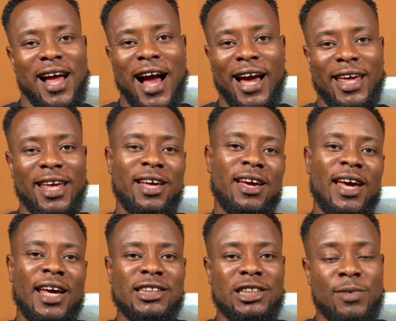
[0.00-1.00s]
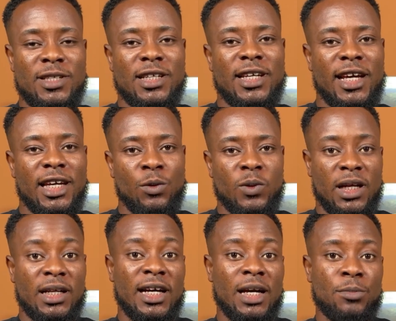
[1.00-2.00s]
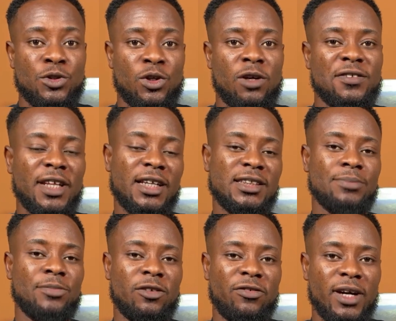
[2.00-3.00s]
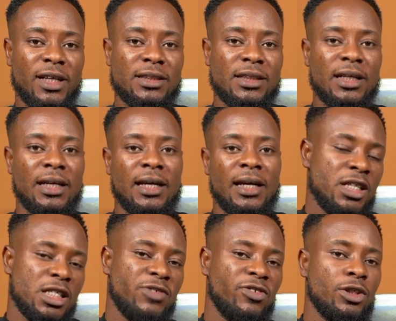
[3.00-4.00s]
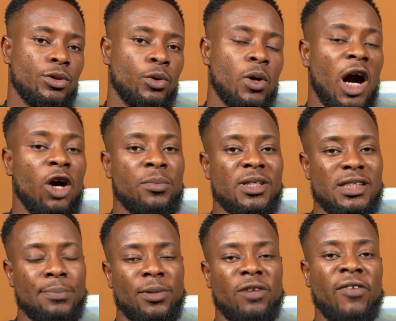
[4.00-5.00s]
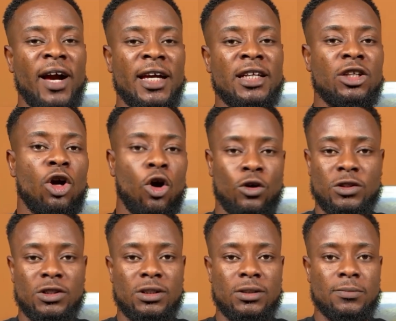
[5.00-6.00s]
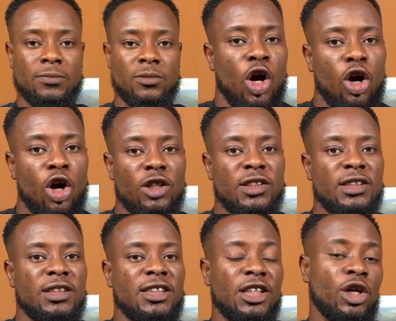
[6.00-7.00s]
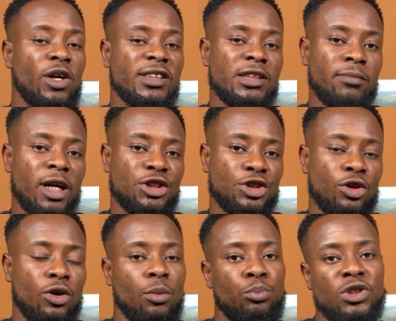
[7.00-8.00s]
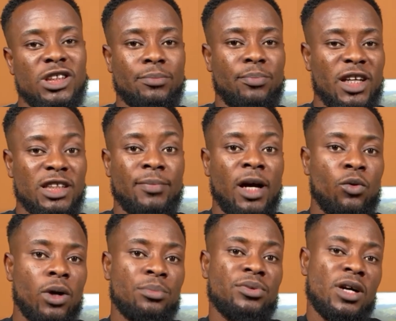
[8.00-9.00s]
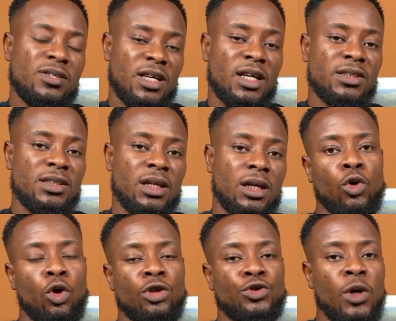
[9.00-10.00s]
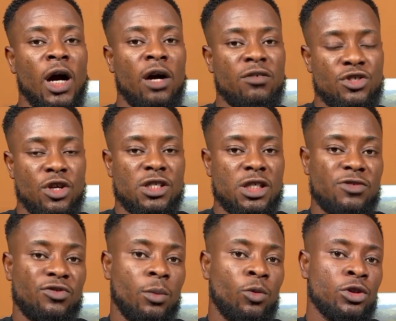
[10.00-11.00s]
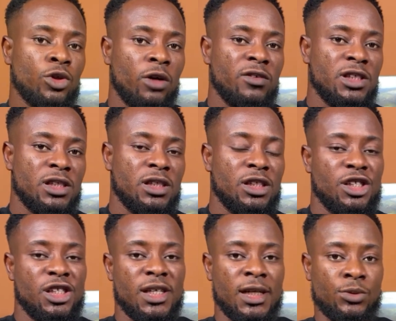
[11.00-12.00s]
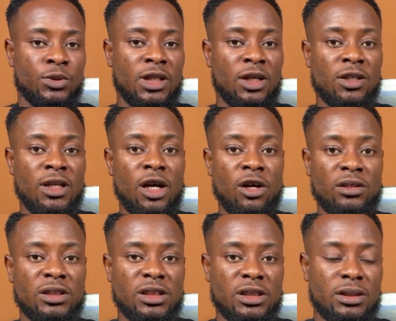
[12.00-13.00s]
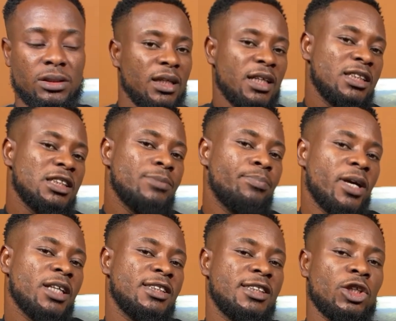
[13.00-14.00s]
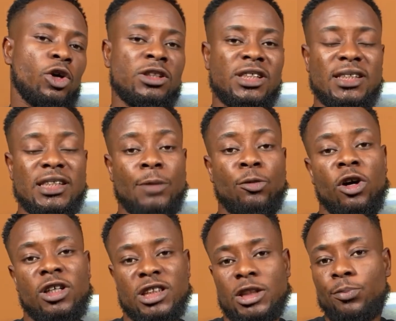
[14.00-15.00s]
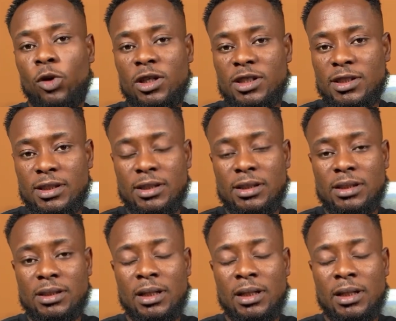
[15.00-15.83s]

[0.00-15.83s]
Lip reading: Hi, Chimeze here again with another episode of Tech Simplified. In this video, I will be simplifying CORS. CORS is a security measure put in place by web browsers to control how resources from one origin is shared with another origin. It is based on the same origin policy.